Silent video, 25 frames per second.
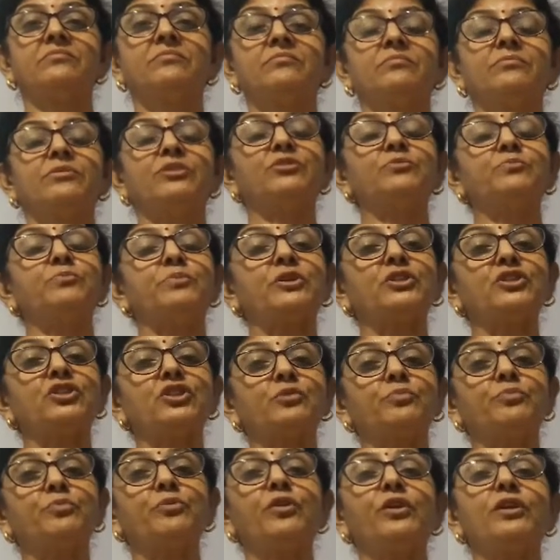Means first
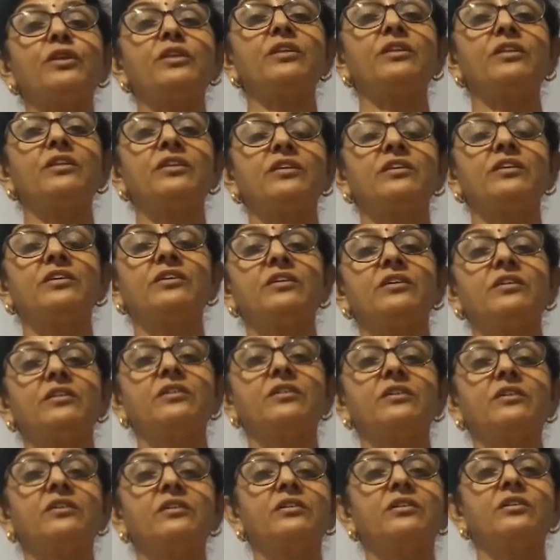of all,
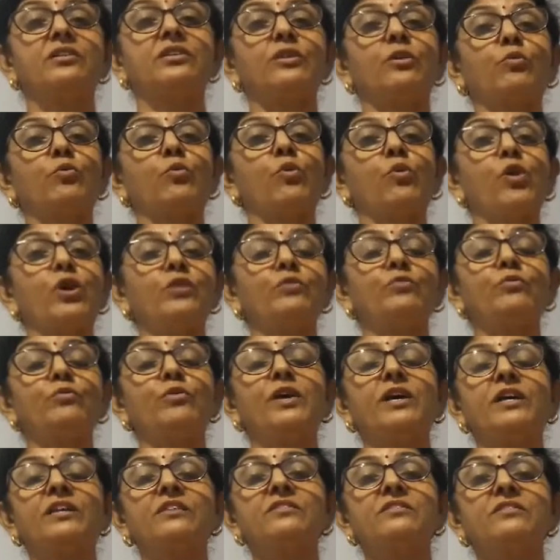the wall
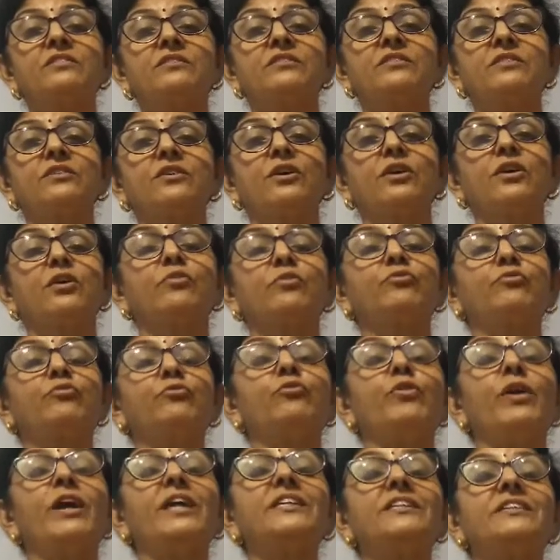was of
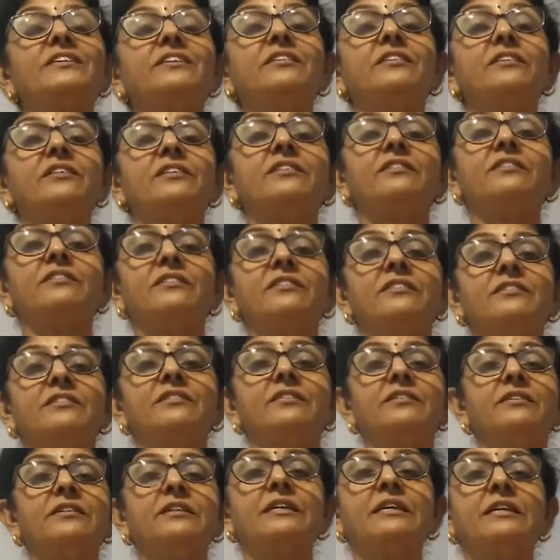white color,
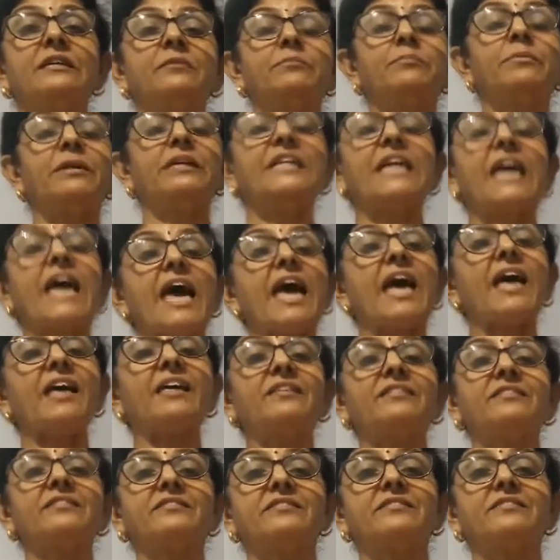but
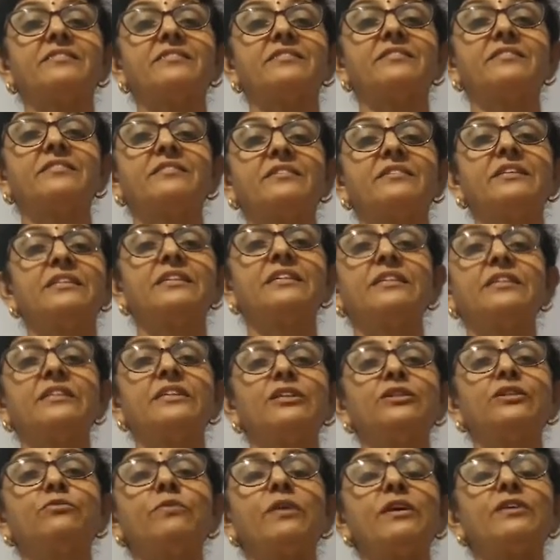as
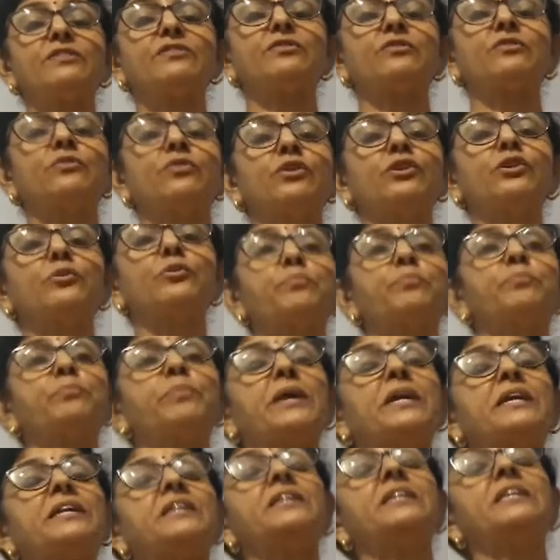it was not
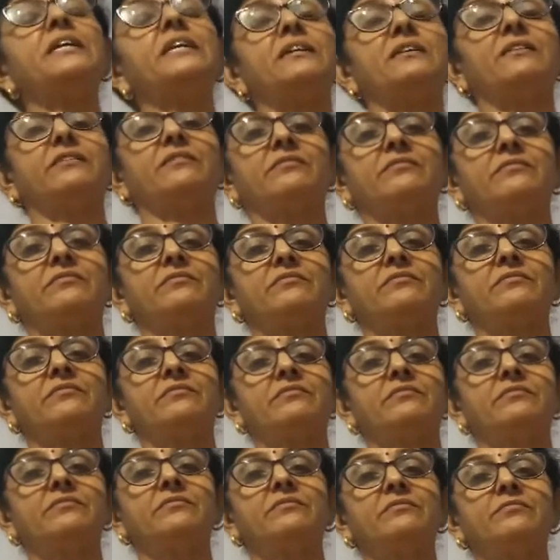painted
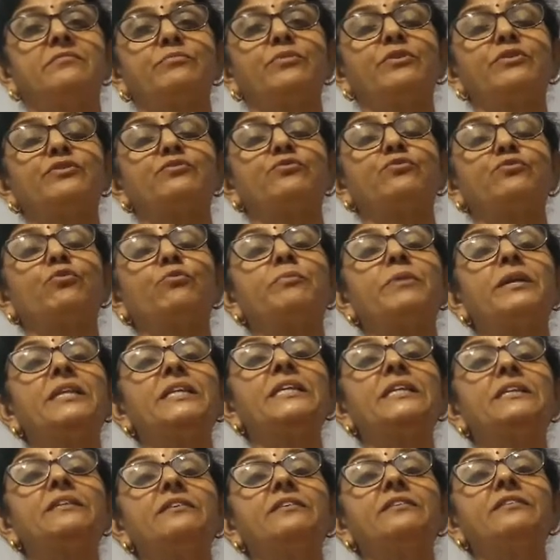for so
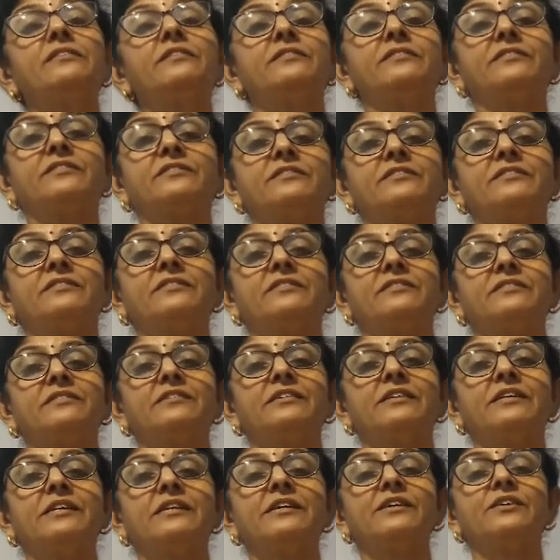many years,
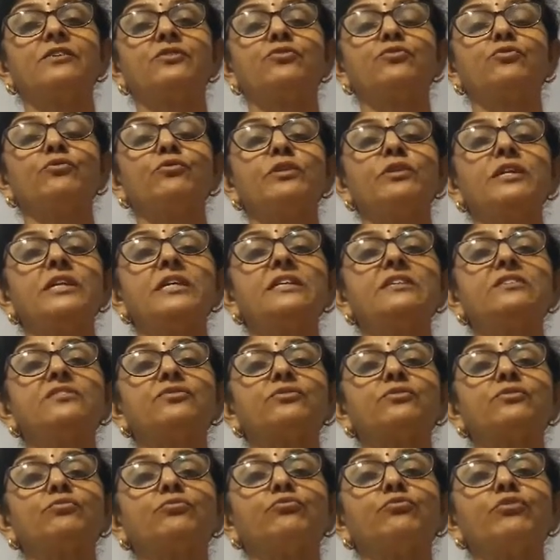so its
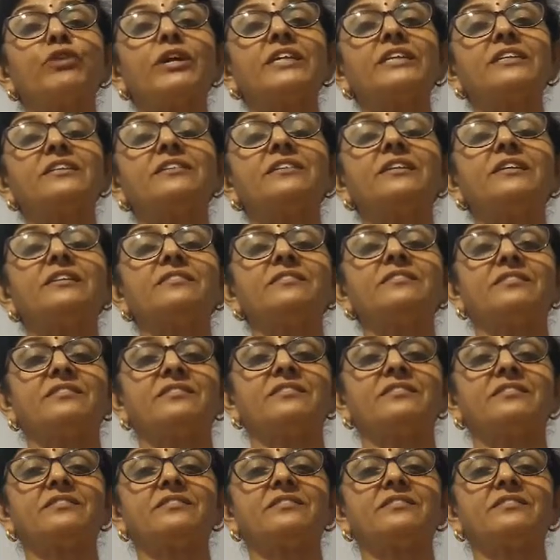whiteness